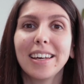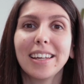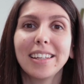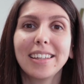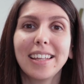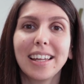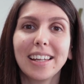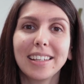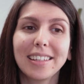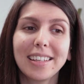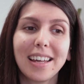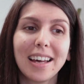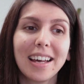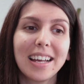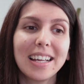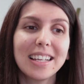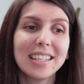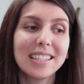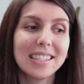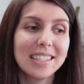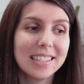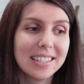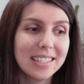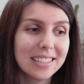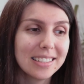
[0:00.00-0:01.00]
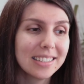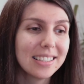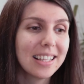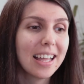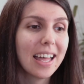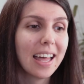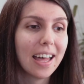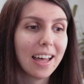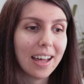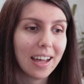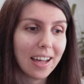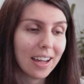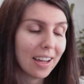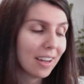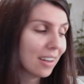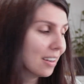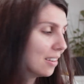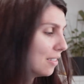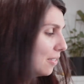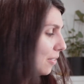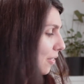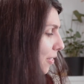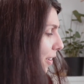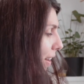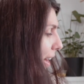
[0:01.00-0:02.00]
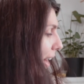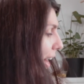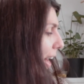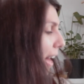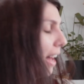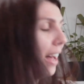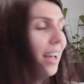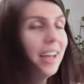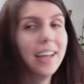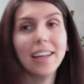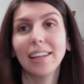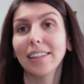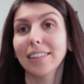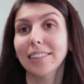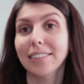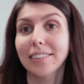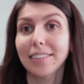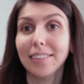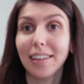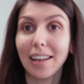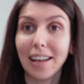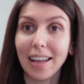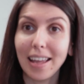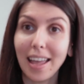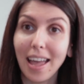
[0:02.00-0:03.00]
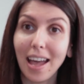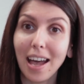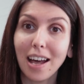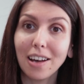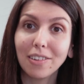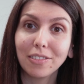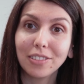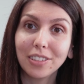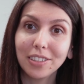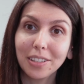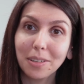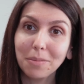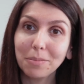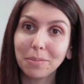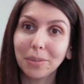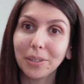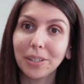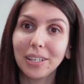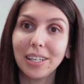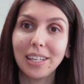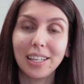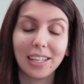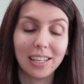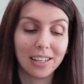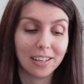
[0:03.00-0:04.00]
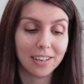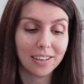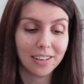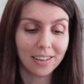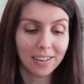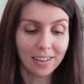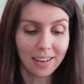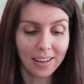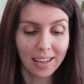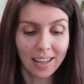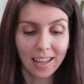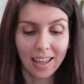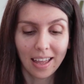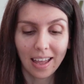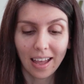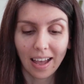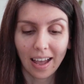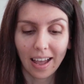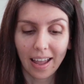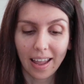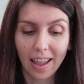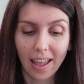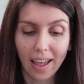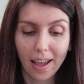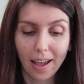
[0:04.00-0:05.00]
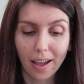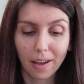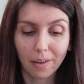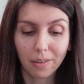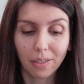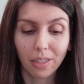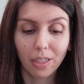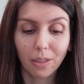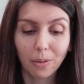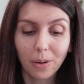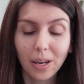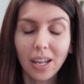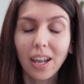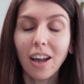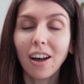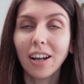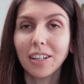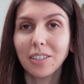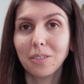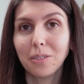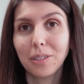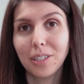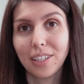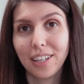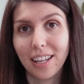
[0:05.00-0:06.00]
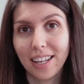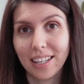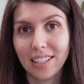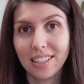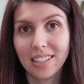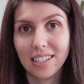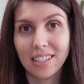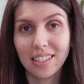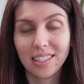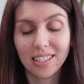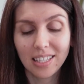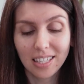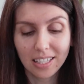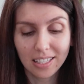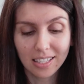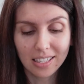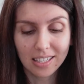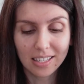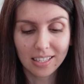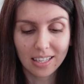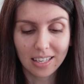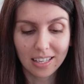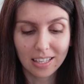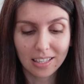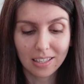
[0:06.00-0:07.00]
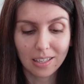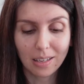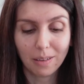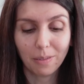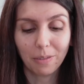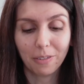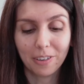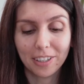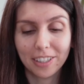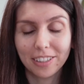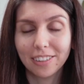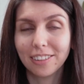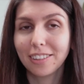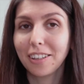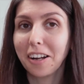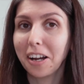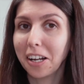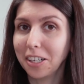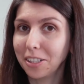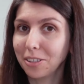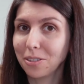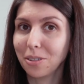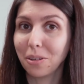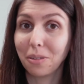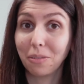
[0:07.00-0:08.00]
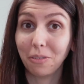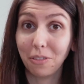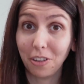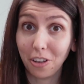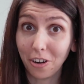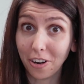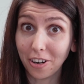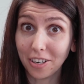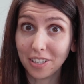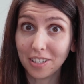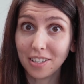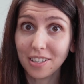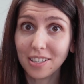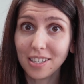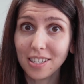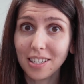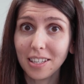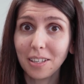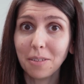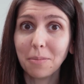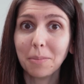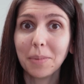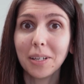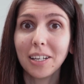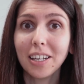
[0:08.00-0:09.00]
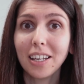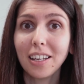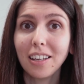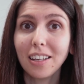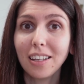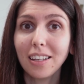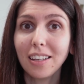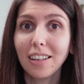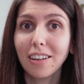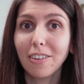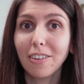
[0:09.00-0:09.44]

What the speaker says: that I still have, and I have a number here. I have 360 different kinds of yarns in my